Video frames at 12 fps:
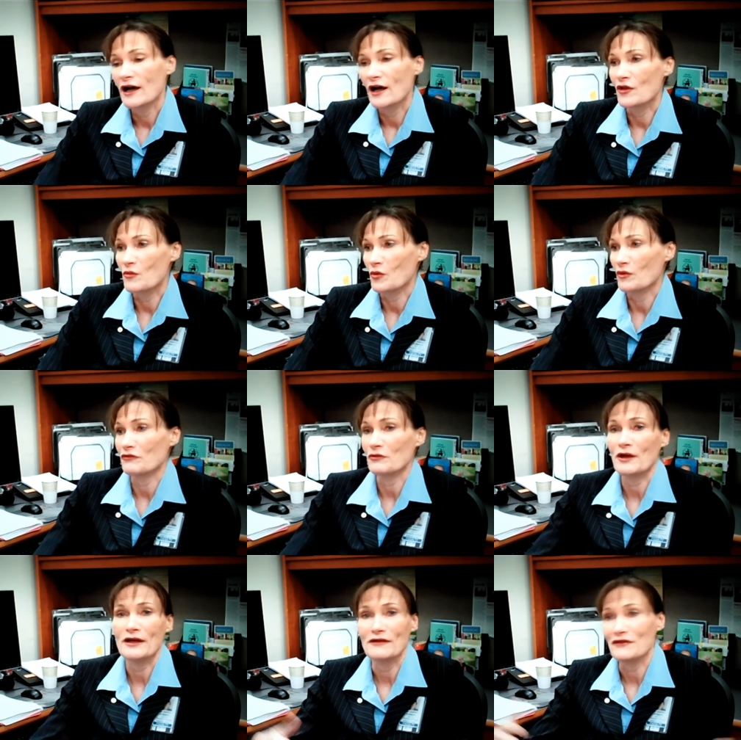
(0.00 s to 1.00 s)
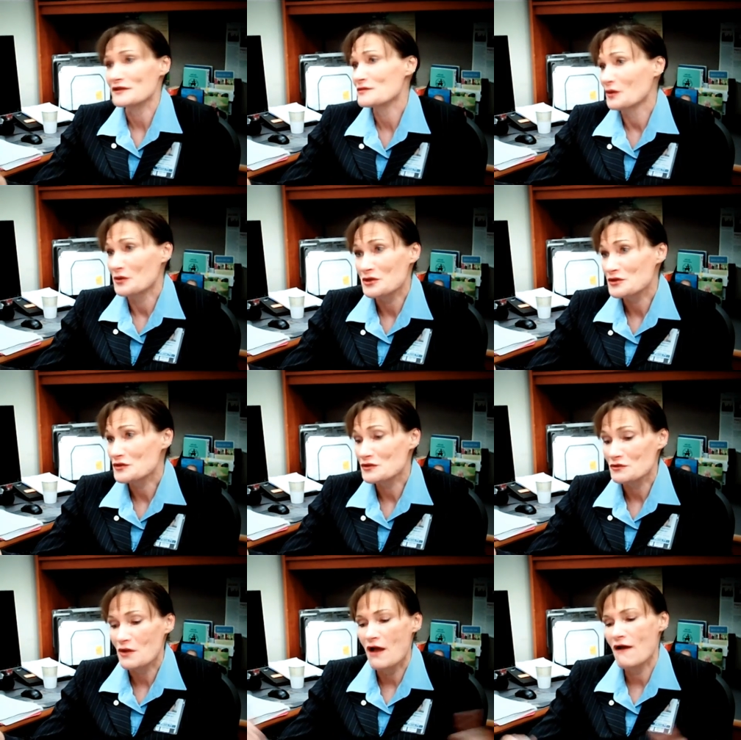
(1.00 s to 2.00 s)
Uh, the more variety of experiences
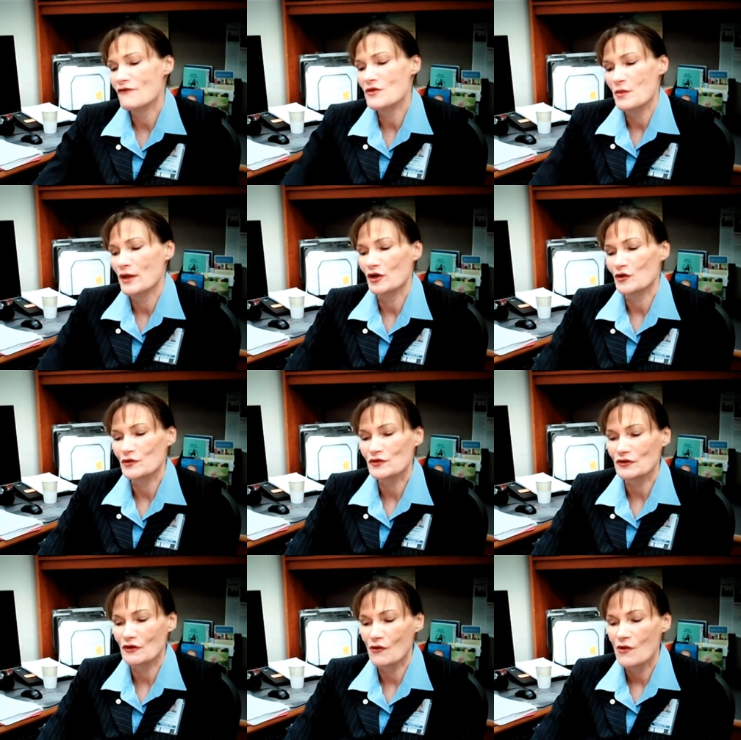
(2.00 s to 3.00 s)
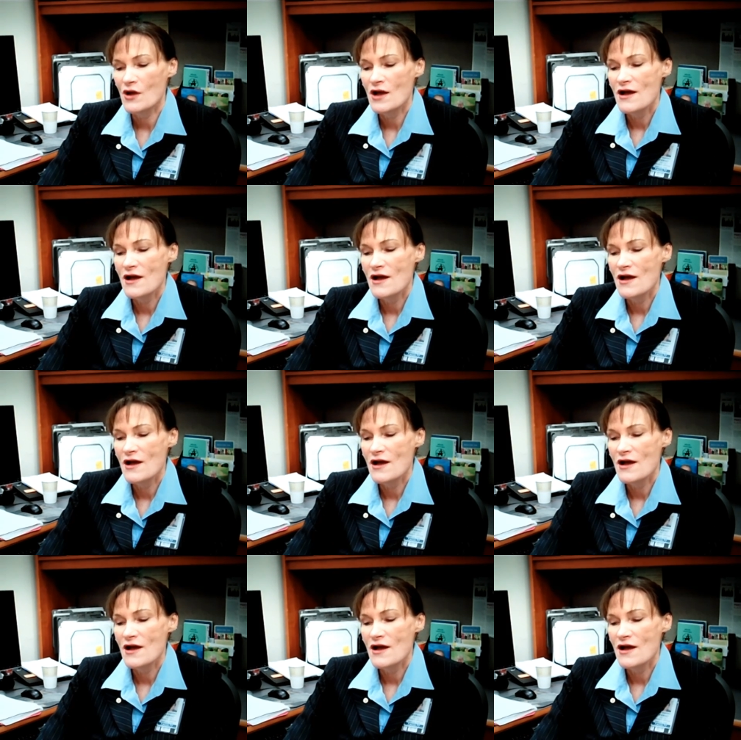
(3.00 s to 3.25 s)
you have, the better. So